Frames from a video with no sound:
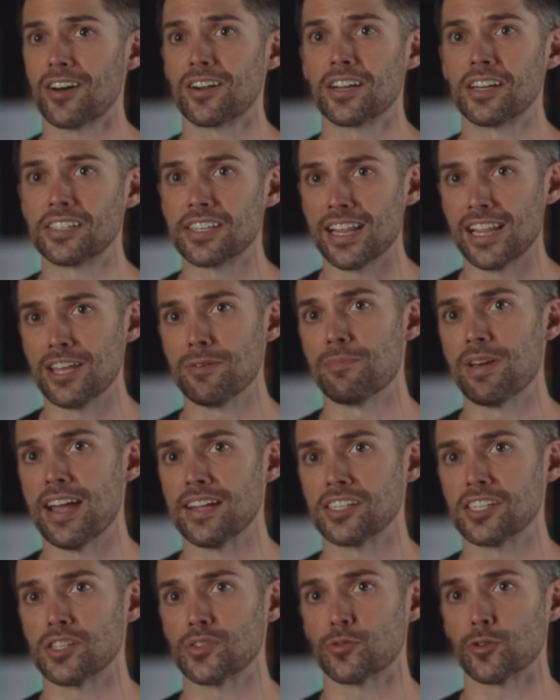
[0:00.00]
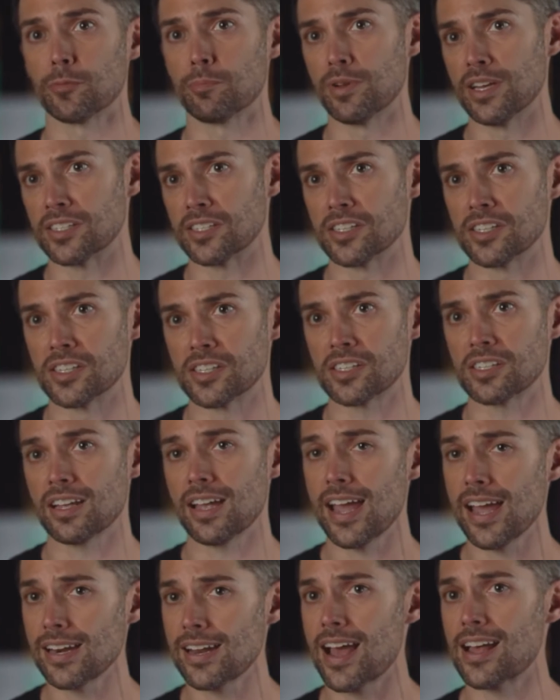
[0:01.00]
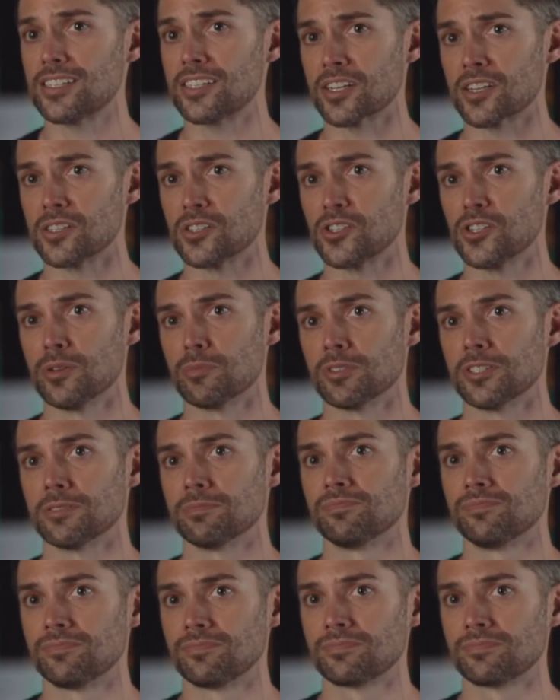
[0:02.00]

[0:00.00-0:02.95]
on a daily basis for business and as a consumer.